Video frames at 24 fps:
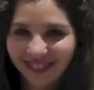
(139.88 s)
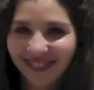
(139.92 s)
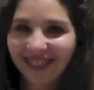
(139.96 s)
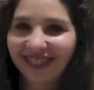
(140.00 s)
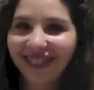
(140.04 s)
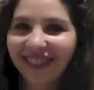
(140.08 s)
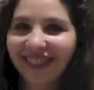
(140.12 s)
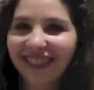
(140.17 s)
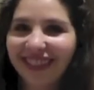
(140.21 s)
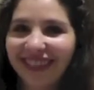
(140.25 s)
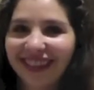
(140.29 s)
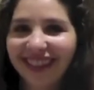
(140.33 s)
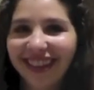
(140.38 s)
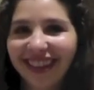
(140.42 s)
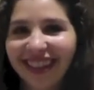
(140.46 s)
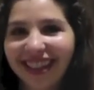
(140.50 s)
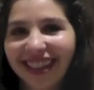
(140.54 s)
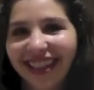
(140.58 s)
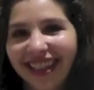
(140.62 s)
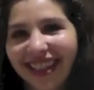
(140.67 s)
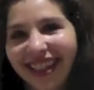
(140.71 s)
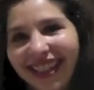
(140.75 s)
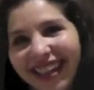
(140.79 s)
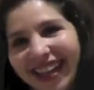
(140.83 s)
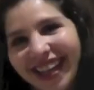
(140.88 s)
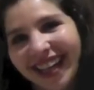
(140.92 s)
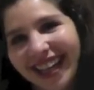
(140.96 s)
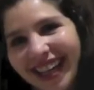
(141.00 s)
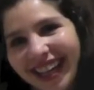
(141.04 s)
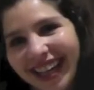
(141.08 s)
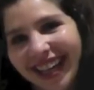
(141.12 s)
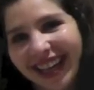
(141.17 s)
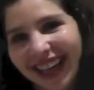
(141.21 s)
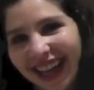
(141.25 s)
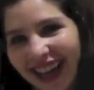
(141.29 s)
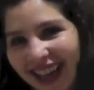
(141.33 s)
On Friday night.
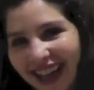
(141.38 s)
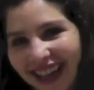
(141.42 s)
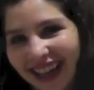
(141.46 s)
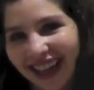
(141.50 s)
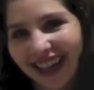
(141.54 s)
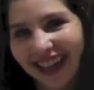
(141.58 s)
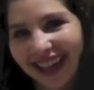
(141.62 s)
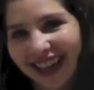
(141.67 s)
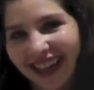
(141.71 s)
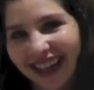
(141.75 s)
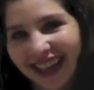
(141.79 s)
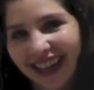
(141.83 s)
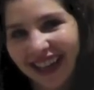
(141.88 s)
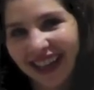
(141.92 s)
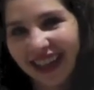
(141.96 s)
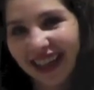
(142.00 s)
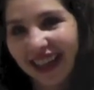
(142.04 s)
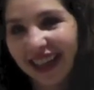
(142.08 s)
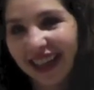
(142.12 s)
Or it's Saturday